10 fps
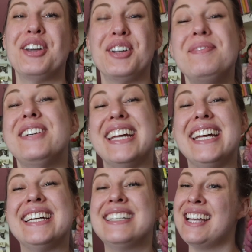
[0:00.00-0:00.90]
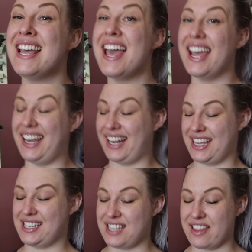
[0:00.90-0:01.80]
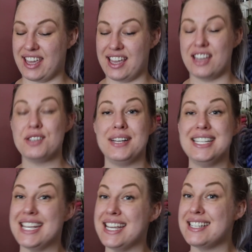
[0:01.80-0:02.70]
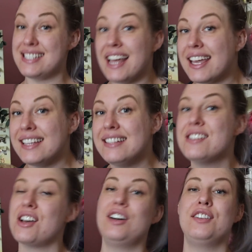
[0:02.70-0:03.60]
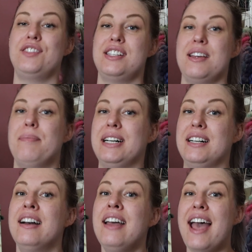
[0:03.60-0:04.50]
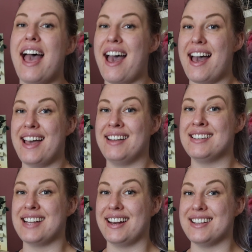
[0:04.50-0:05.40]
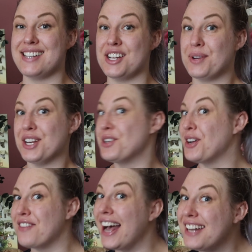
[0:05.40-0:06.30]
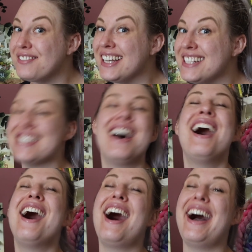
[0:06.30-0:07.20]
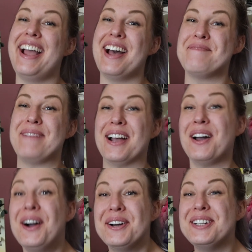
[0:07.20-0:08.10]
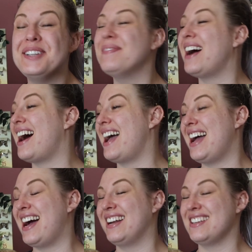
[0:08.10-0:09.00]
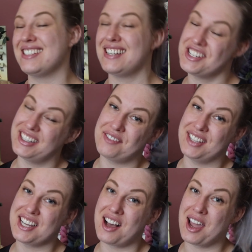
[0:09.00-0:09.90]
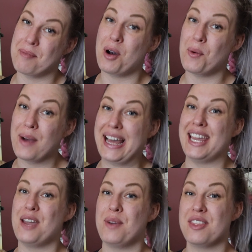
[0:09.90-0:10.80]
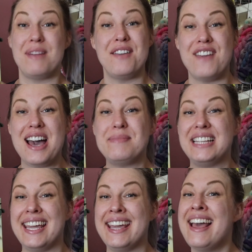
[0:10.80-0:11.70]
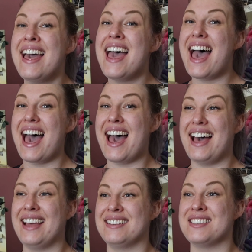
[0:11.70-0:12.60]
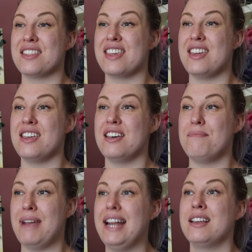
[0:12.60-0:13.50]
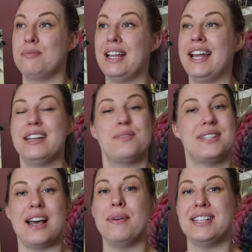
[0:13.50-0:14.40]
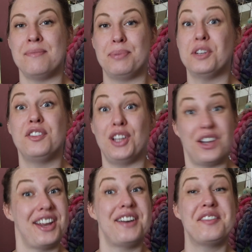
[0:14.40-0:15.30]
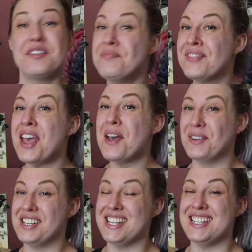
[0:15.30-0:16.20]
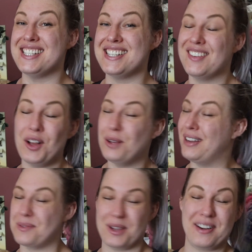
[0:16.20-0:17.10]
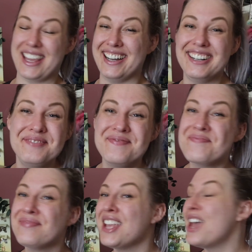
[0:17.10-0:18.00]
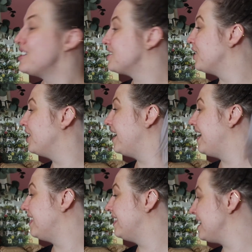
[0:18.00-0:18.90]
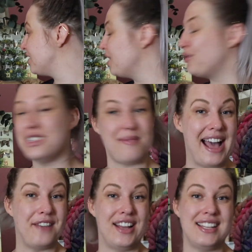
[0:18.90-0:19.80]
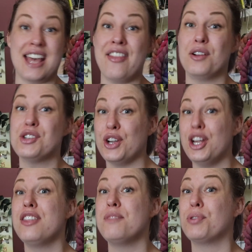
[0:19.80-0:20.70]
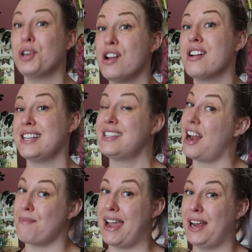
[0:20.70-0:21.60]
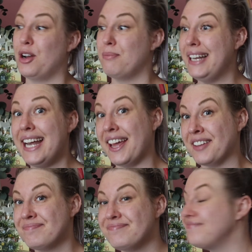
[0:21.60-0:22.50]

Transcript: Good morning. It is the 22nd of December and it is day 22 of Advent. I am back home. I had such a lovely time away with my family and the main complaint was that we didn't book for long enough, which is always what you want to hear. So let's go through some Advents and then I'll show you the progress that I made on my knitting.